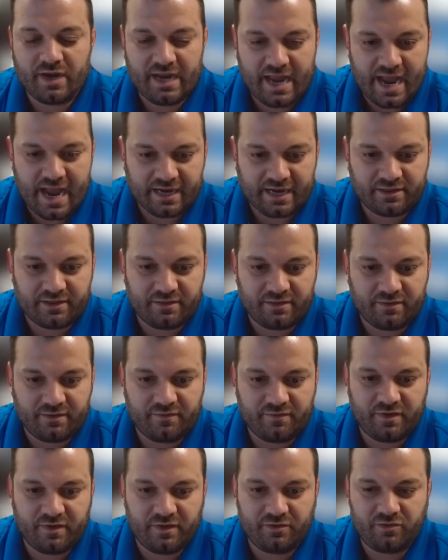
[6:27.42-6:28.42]

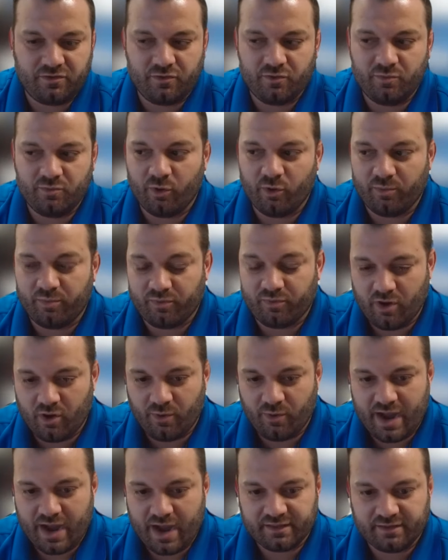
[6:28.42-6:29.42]
reactive to more
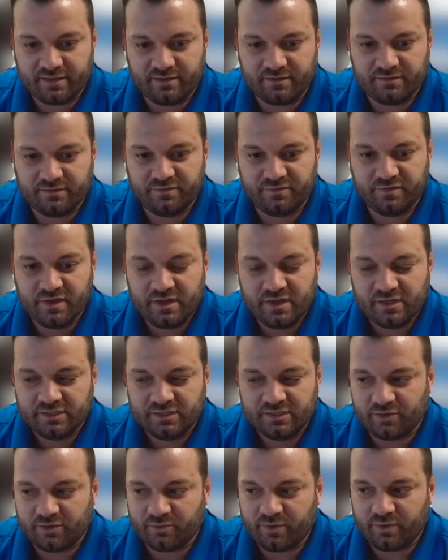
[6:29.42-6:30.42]
proactive.
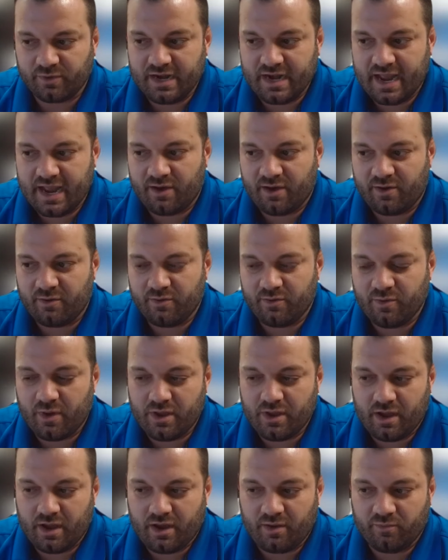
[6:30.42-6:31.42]
So right now,
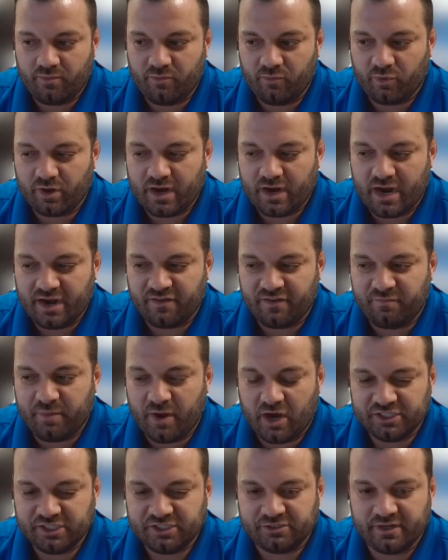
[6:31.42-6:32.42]
we're kind
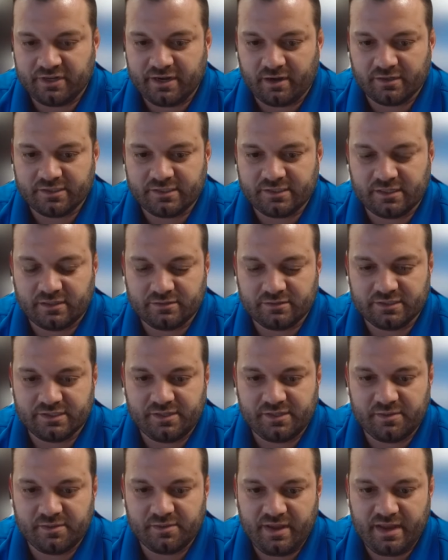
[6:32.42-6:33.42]
of posturing
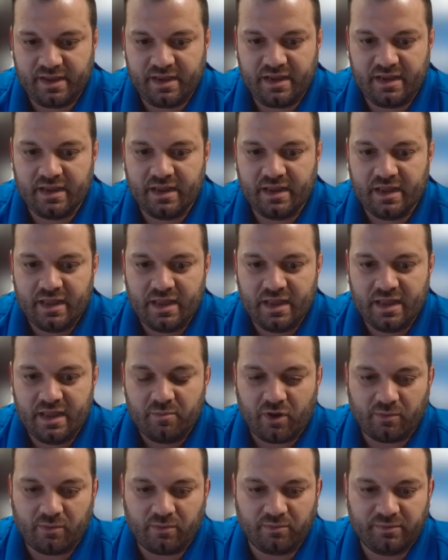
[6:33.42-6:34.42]
ourselves to be
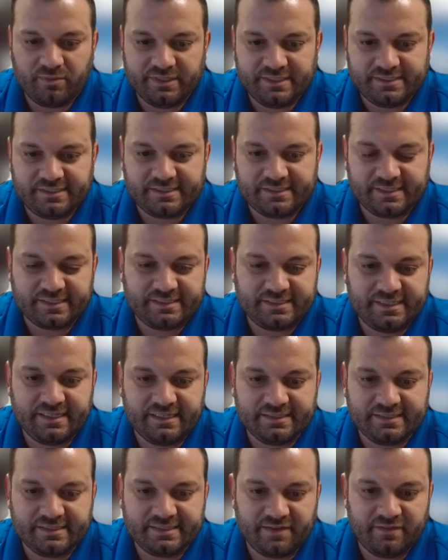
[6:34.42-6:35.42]
probably
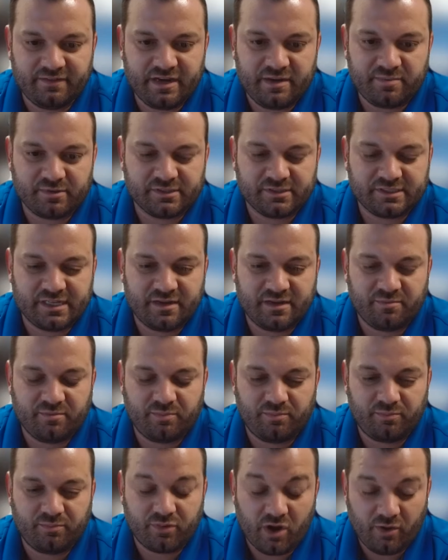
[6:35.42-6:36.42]
60 to 70%
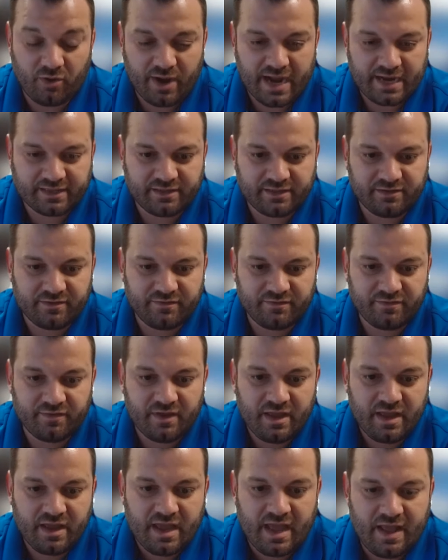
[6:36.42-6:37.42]

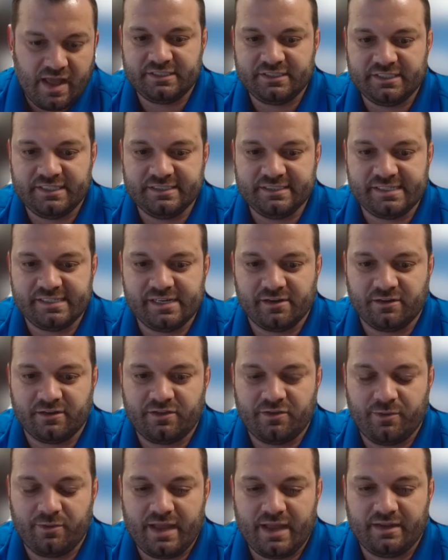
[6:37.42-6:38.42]
proactive. It's much
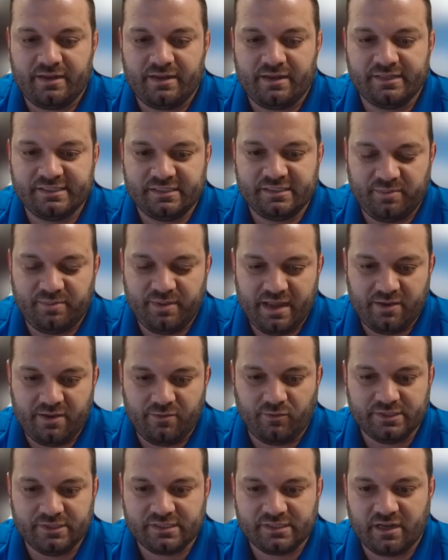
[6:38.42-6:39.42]
easier to
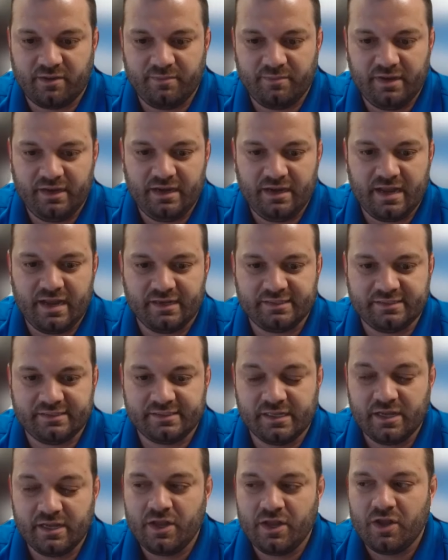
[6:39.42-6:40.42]
anticipate what's coming
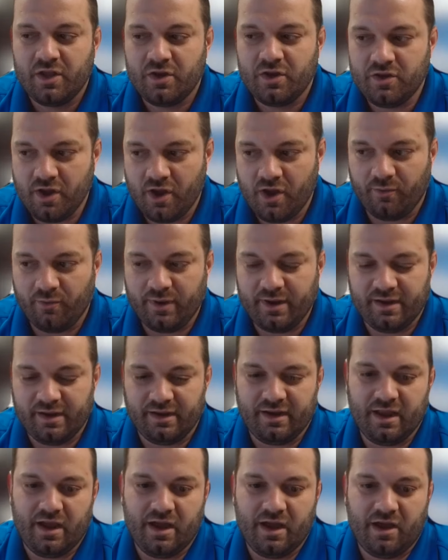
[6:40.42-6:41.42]
next,
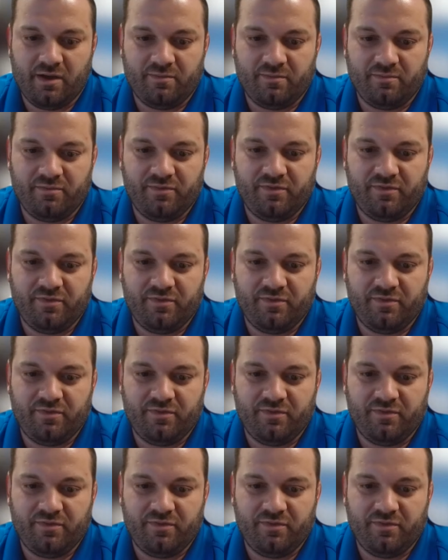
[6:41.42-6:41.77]
knowing